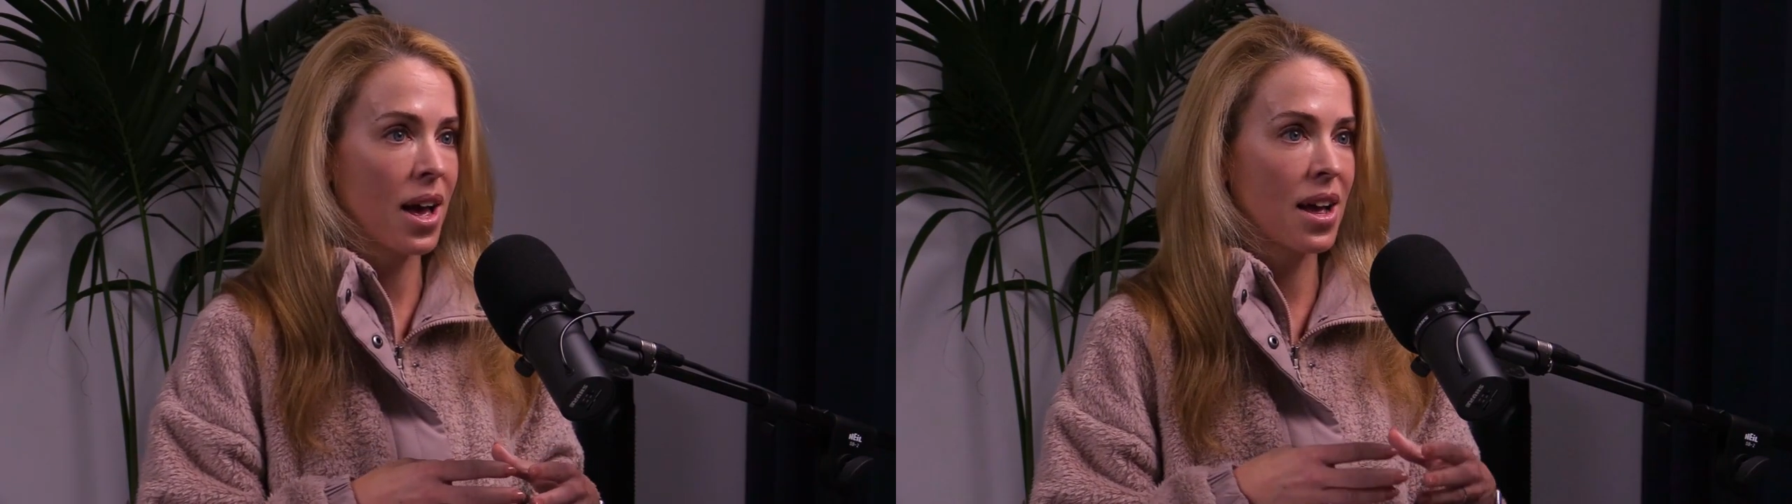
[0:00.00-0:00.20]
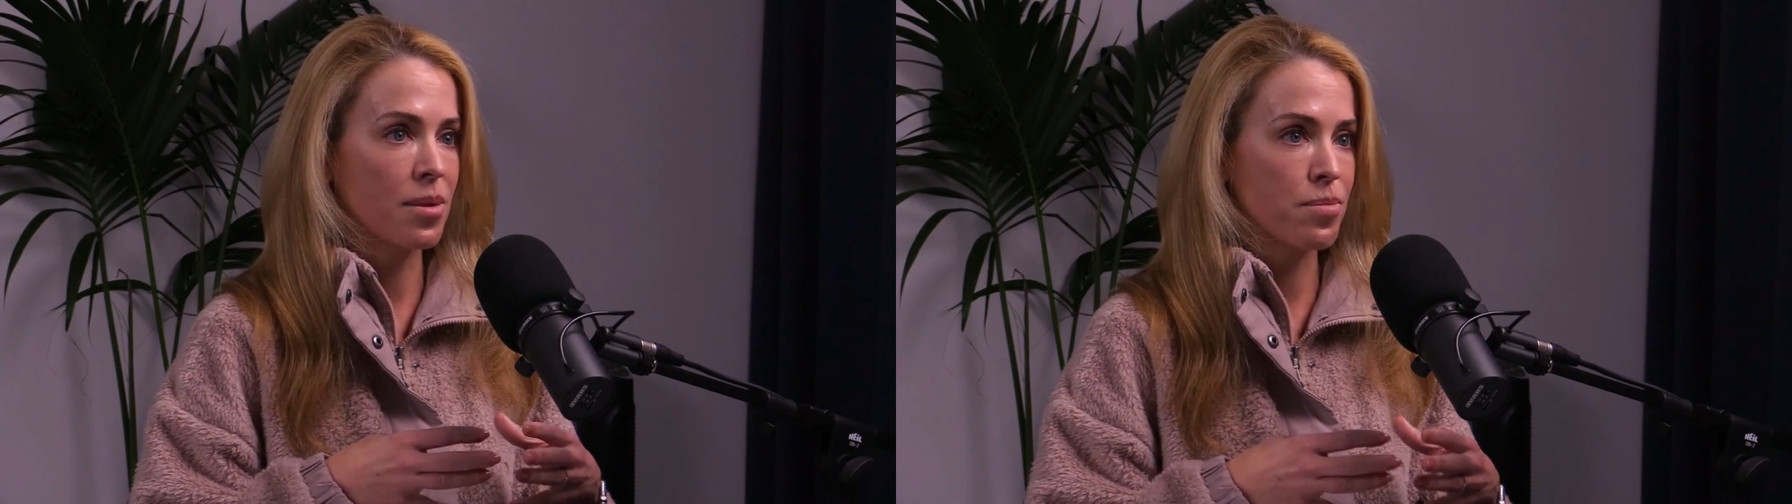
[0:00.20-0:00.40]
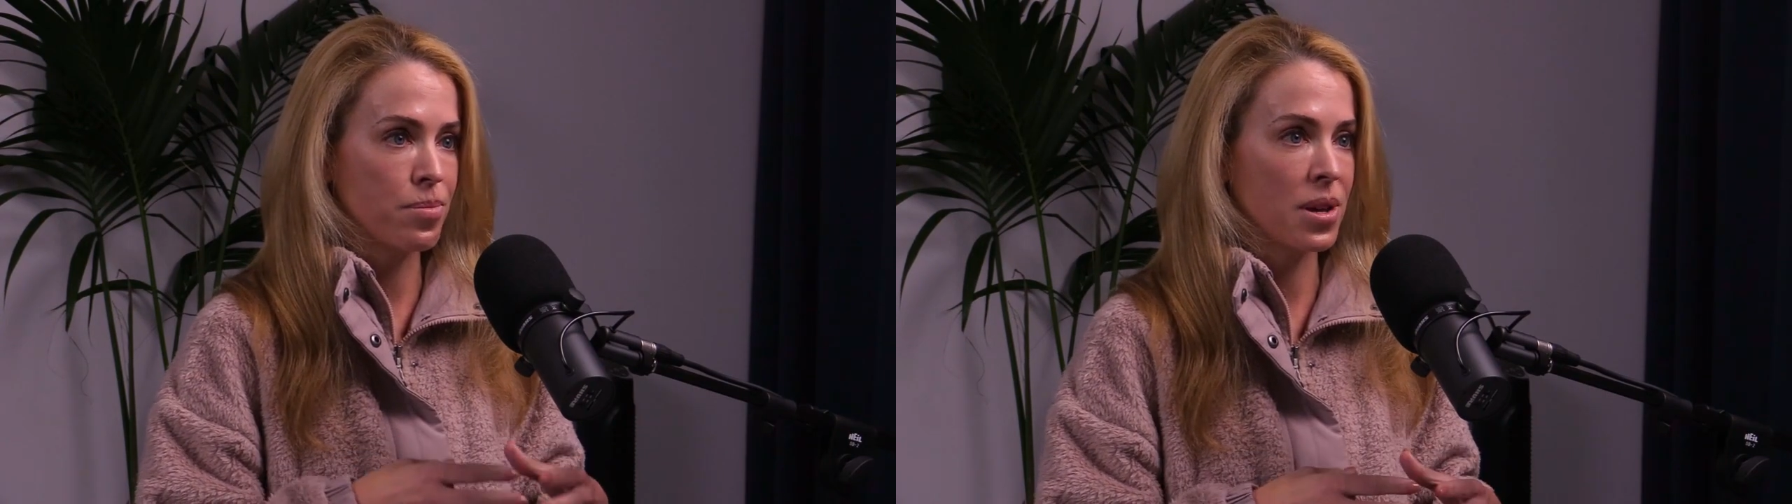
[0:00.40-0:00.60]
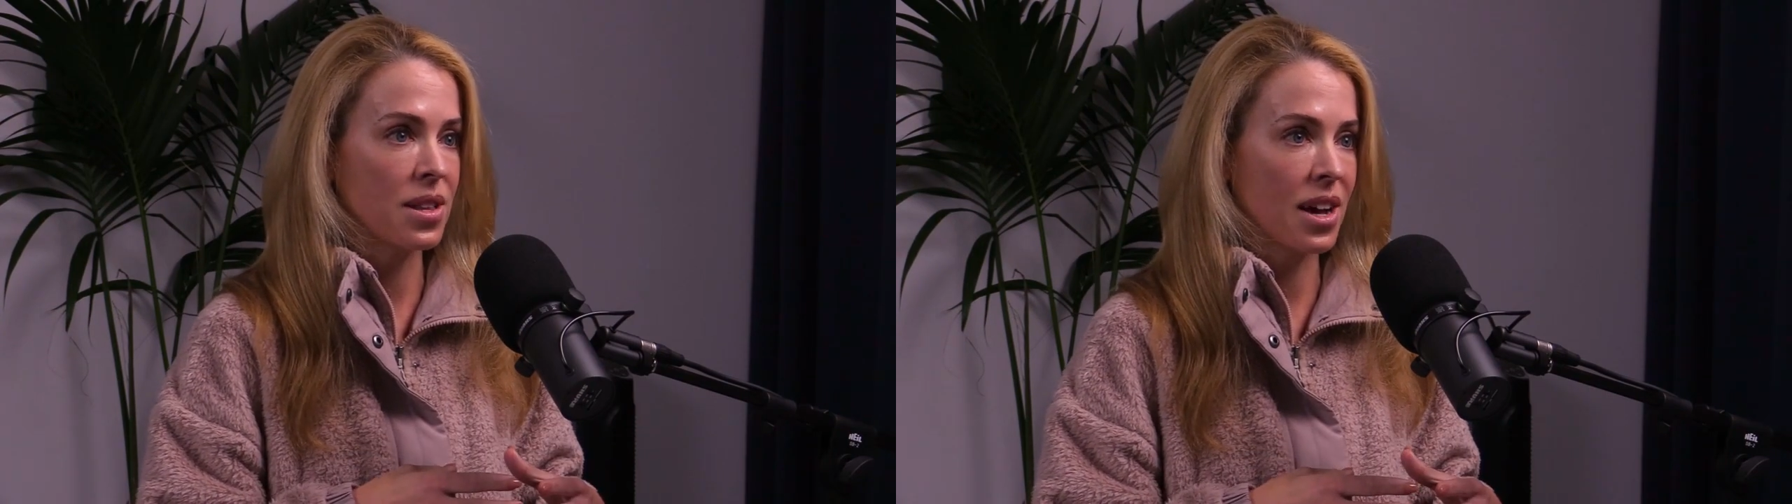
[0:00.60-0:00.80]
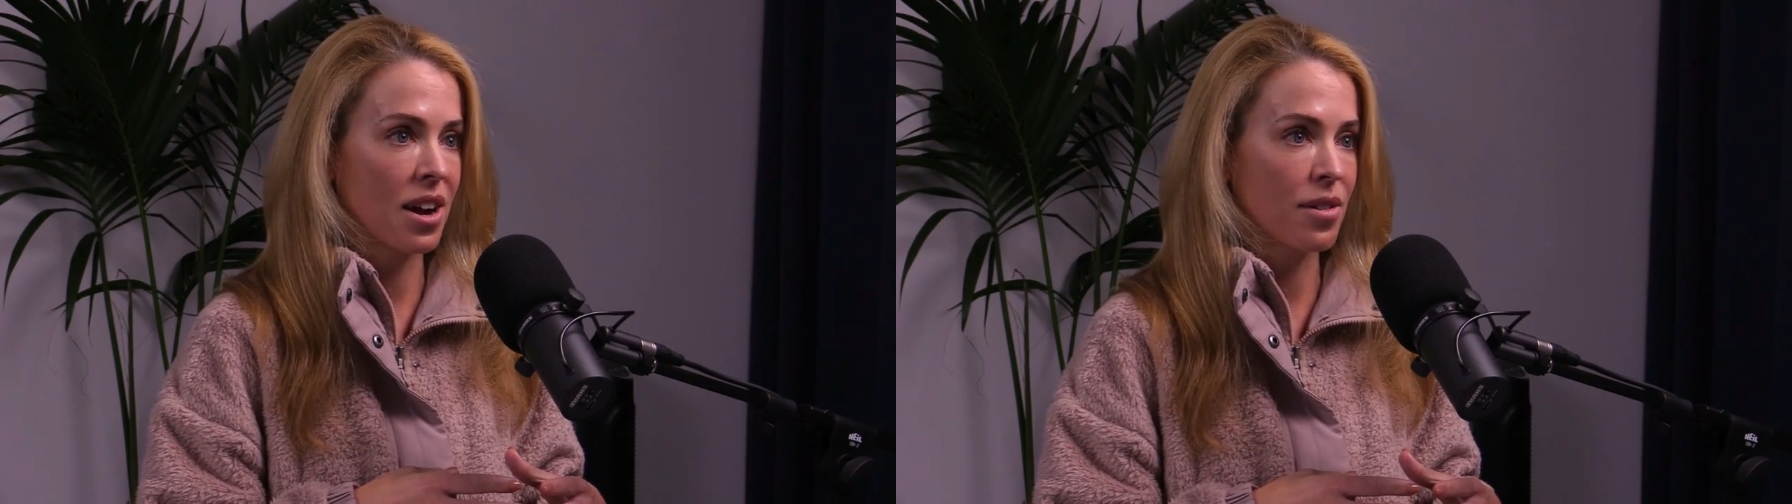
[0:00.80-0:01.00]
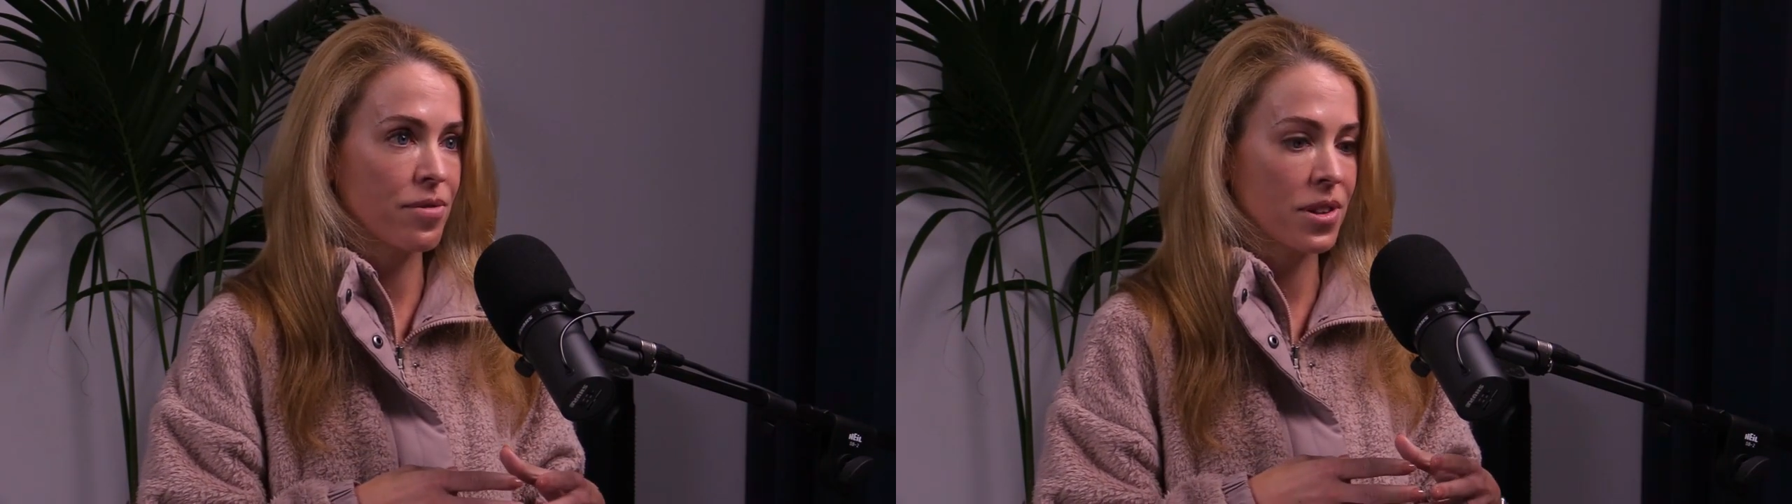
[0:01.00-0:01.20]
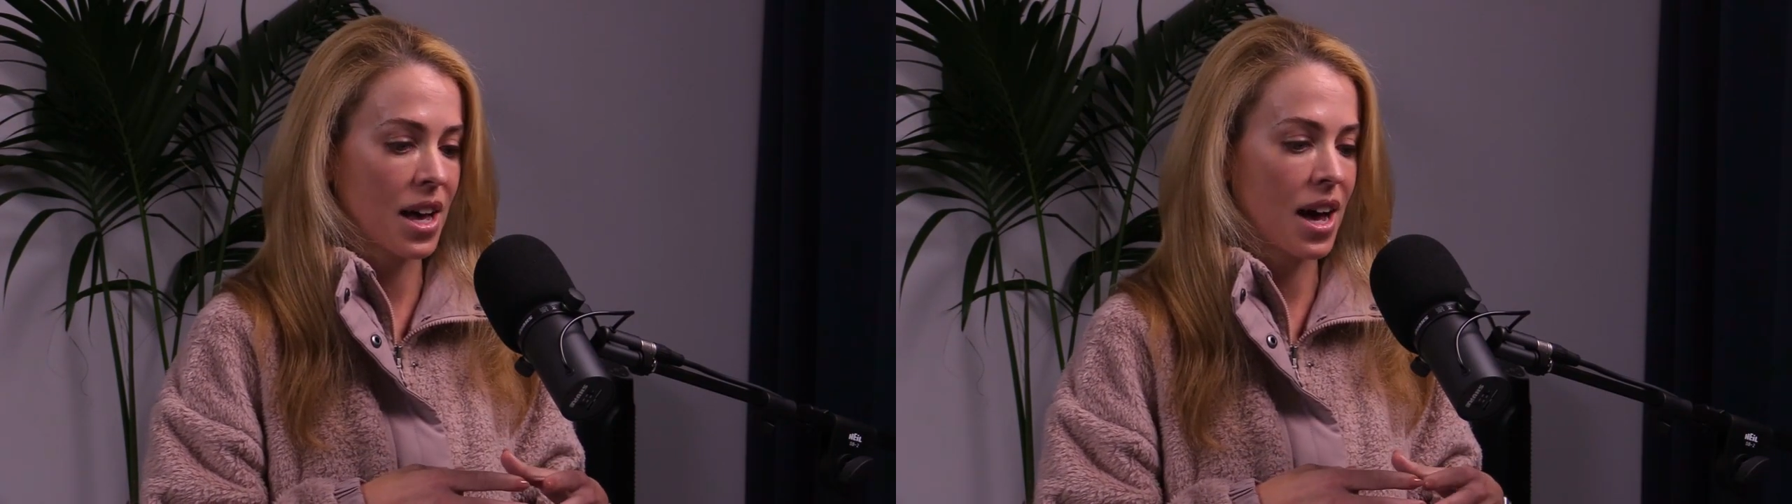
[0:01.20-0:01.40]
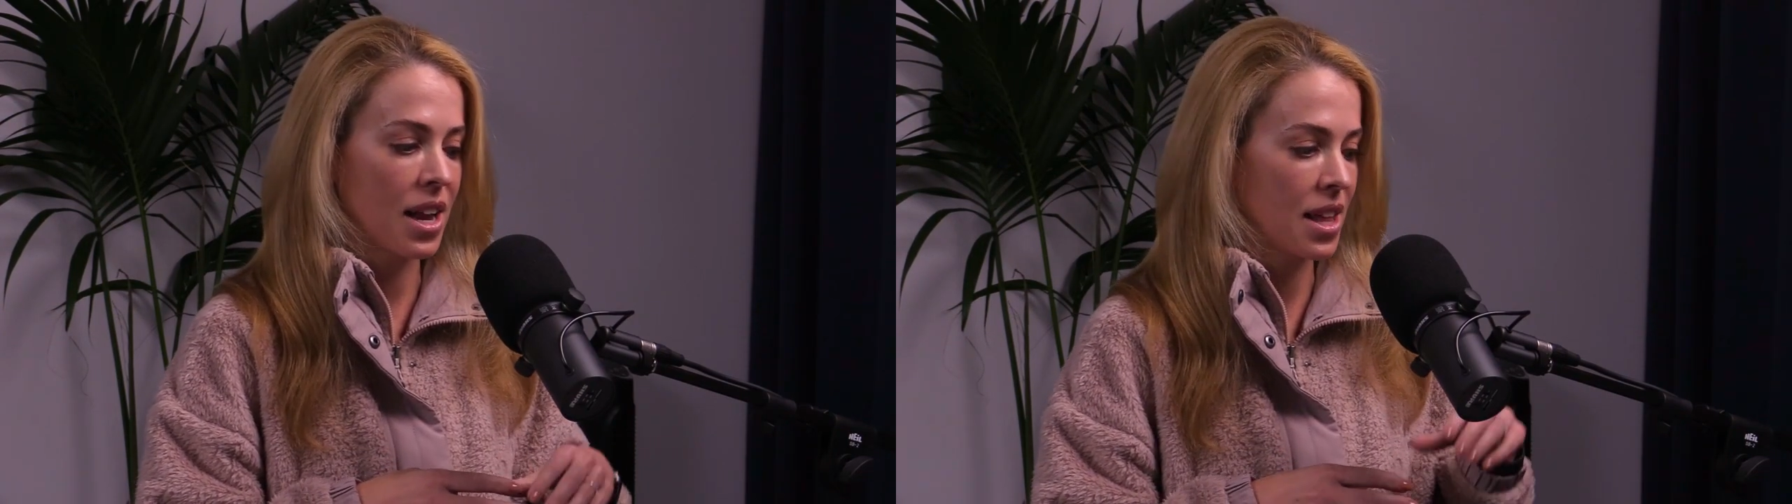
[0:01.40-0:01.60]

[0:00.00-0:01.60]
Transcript: and be there for that.